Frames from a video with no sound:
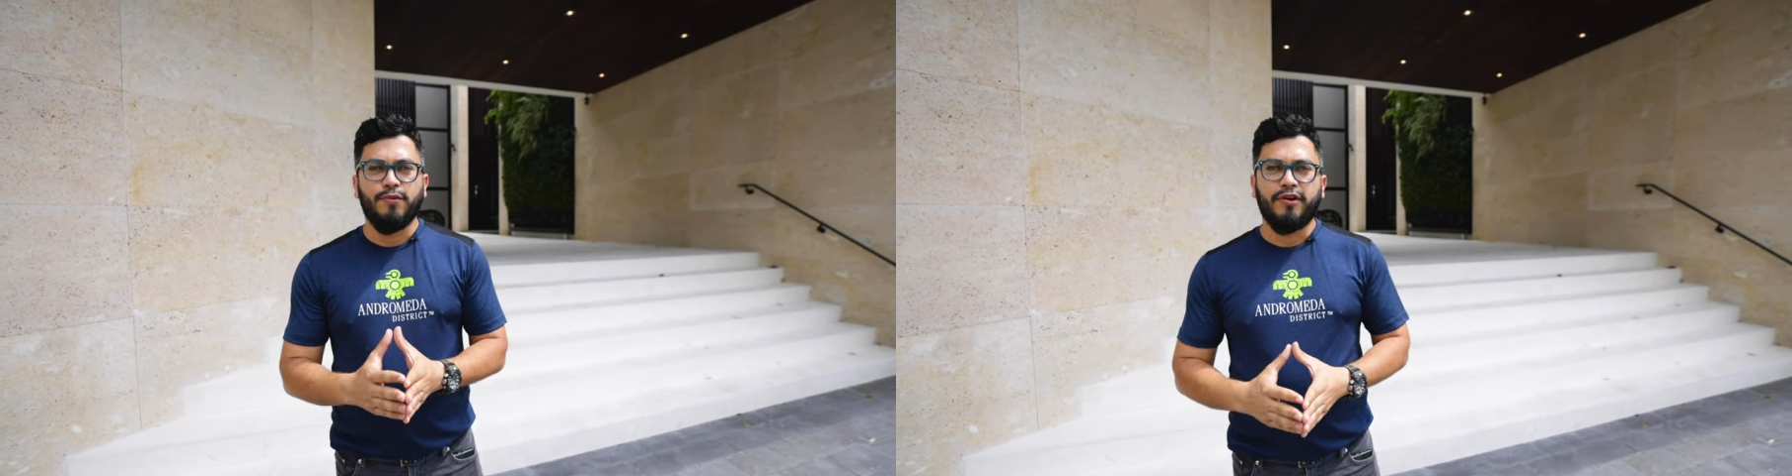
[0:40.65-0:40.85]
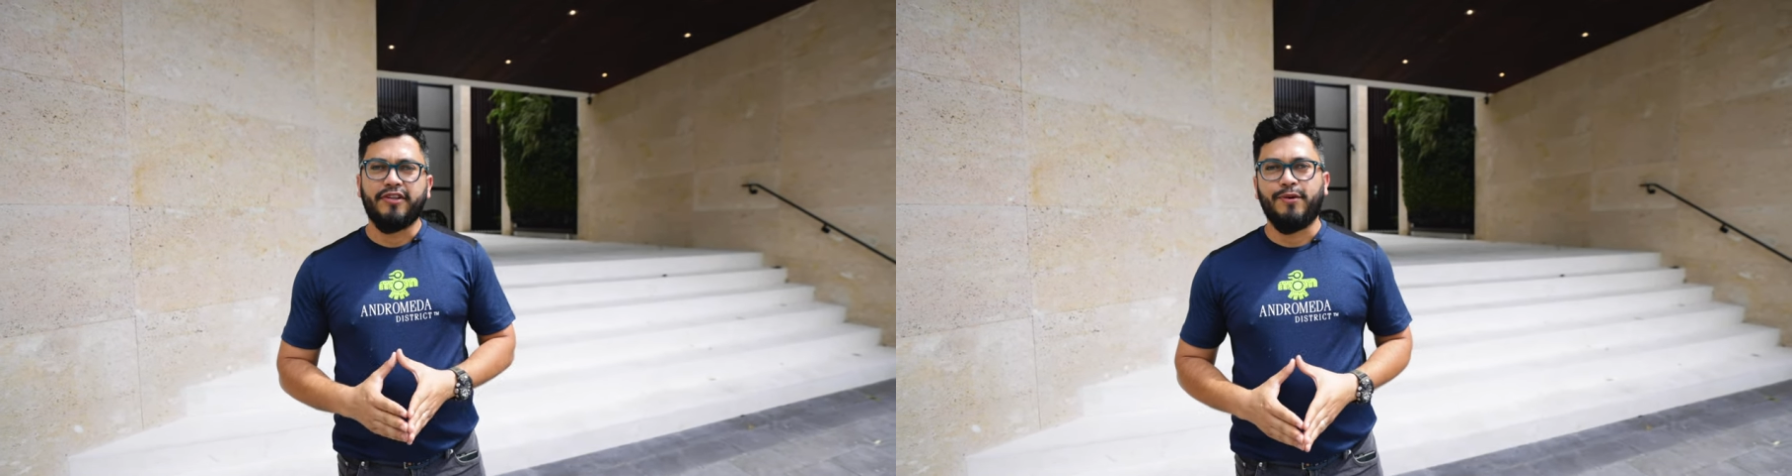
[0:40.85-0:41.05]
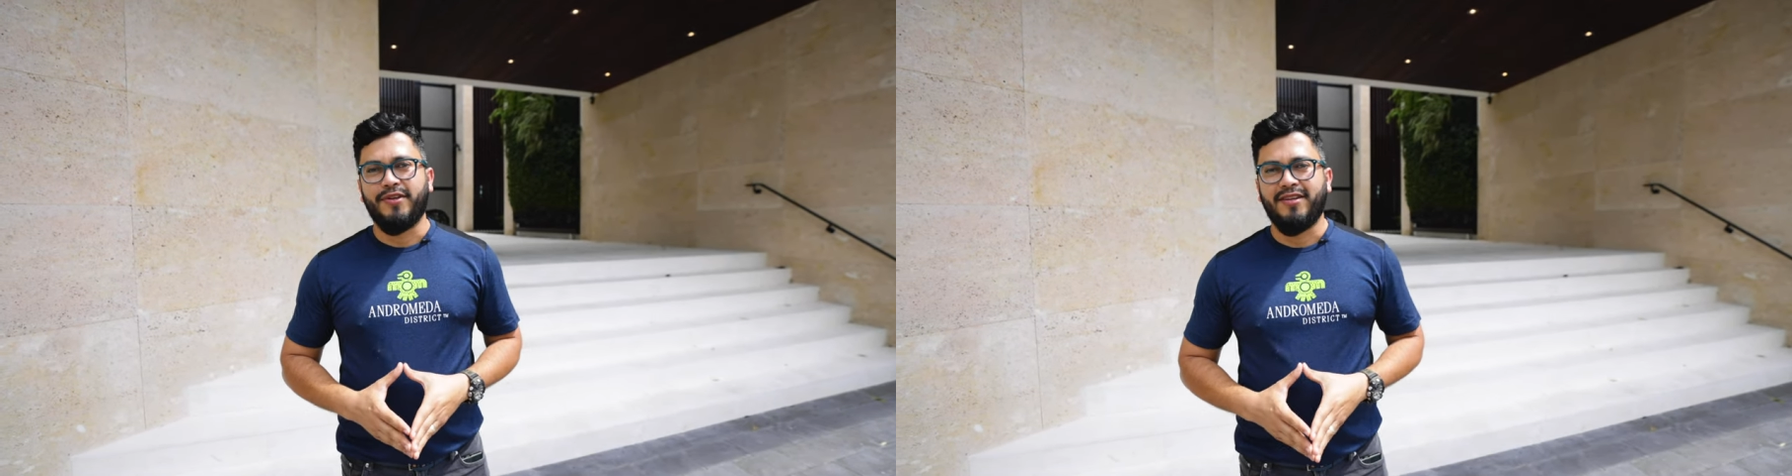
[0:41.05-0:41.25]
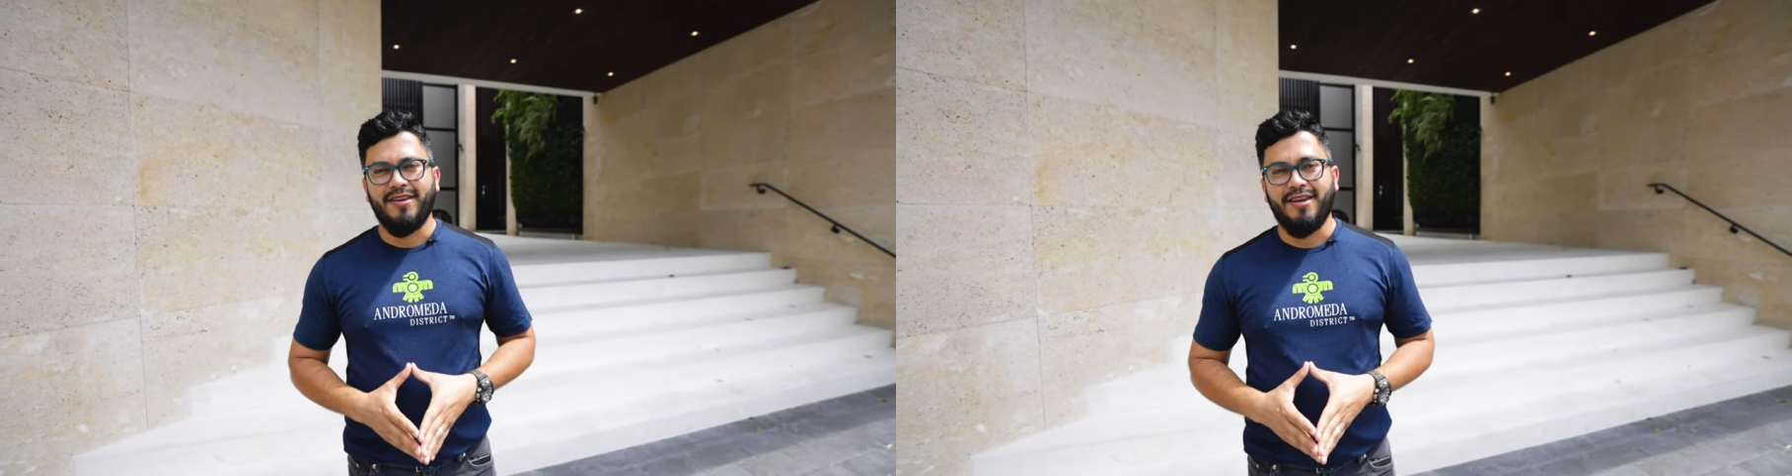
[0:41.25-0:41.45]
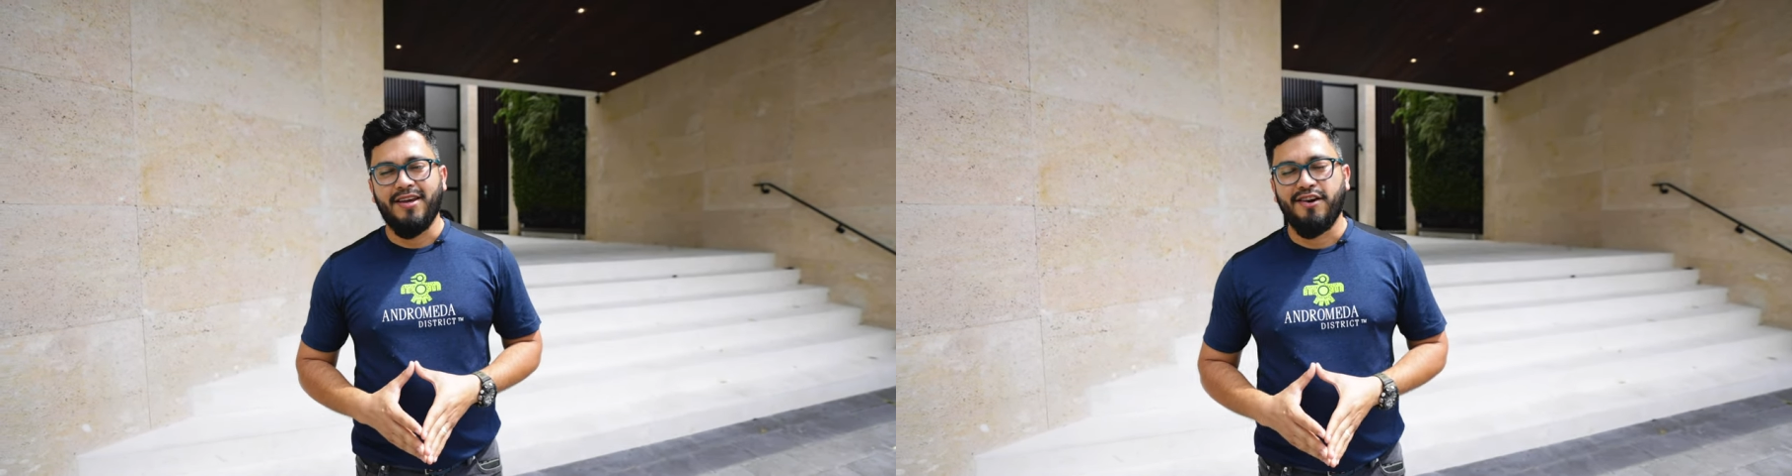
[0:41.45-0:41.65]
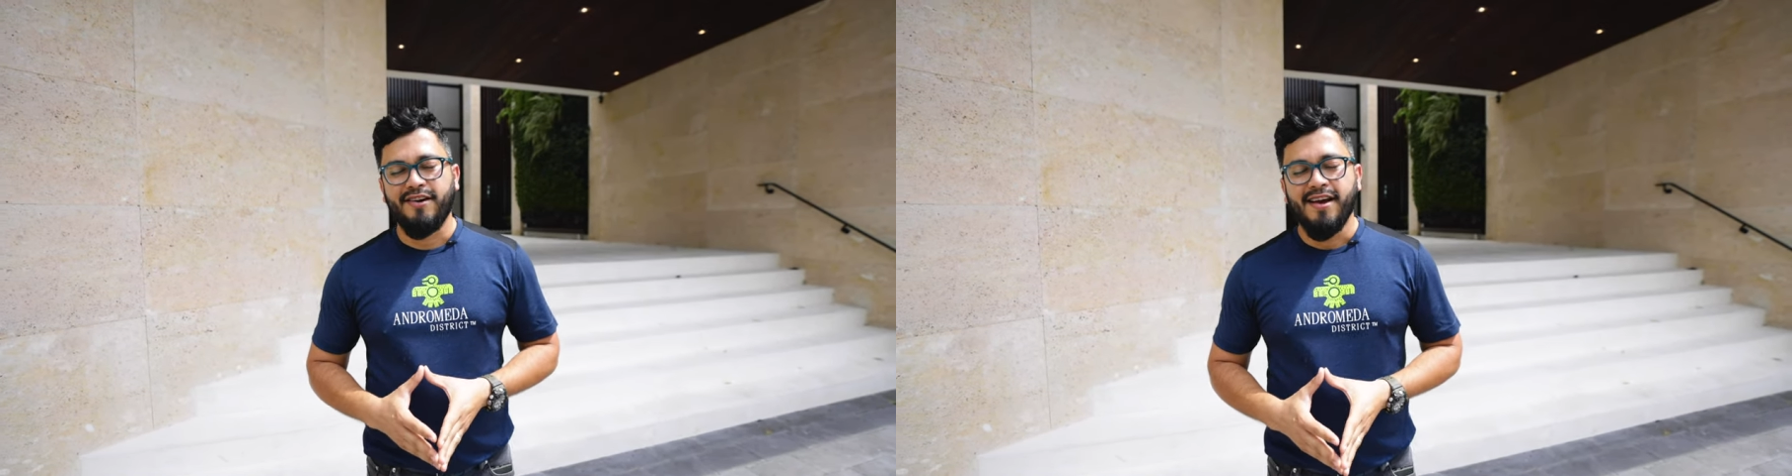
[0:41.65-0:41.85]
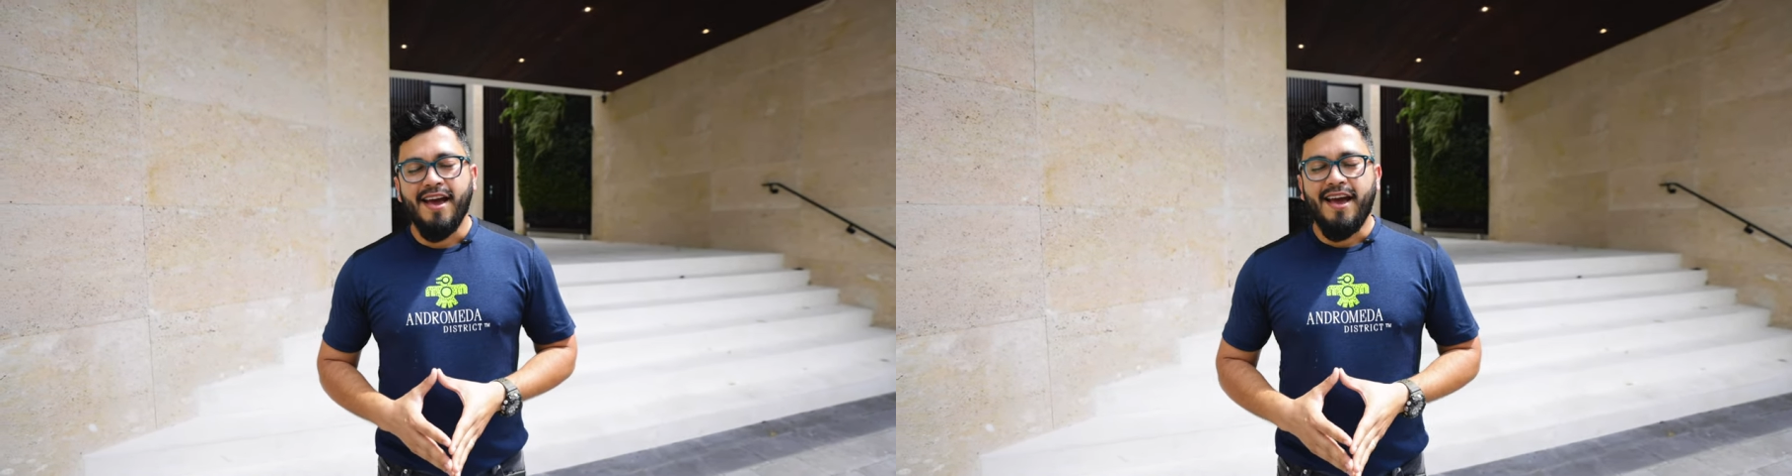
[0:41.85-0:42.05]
the work that we did here,